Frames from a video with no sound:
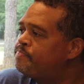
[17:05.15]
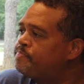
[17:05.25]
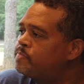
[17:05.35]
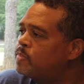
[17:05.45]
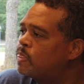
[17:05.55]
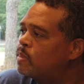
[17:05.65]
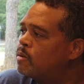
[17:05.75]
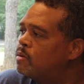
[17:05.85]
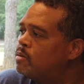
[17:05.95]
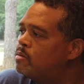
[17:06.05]

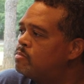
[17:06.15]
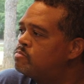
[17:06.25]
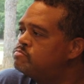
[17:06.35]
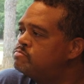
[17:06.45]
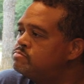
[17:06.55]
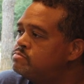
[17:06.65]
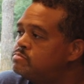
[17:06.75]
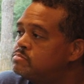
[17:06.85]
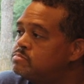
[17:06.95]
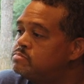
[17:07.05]

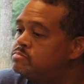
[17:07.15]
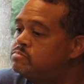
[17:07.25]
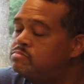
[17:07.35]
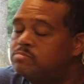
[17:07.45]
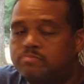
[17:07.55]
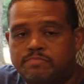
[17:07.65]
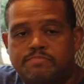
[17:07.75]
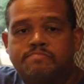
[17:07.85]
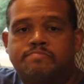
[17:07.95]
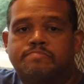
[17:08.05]

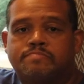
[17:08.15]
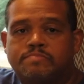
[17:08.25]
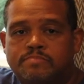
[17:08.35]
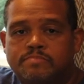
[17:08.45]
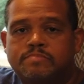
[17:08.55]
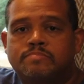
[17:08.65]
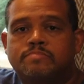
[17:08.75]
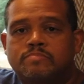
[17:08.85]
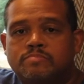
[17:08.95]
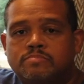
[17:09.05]
[no speech]